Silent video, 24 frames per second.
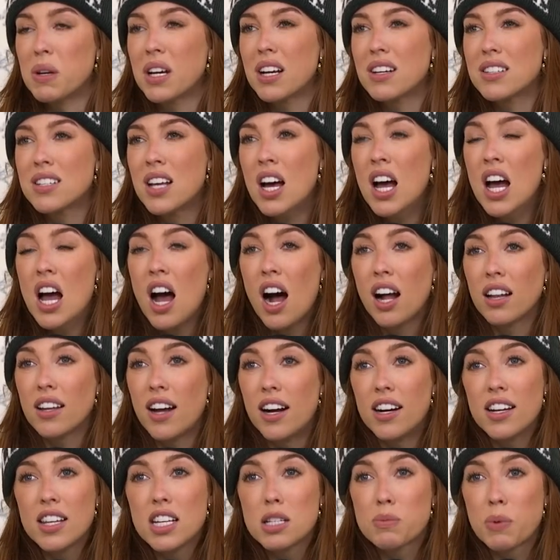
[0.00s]
Because a
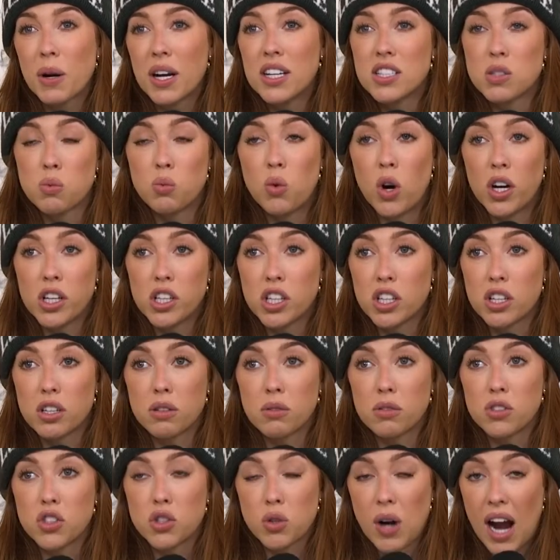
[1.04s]
lot of these brands want
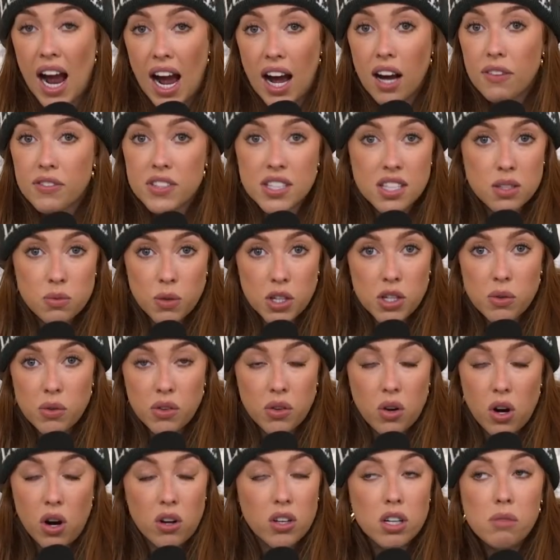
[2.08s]
your drafts, is what you
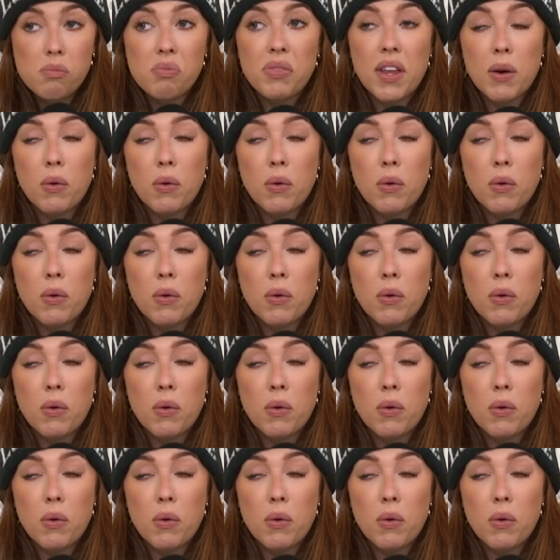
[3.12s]
would call them.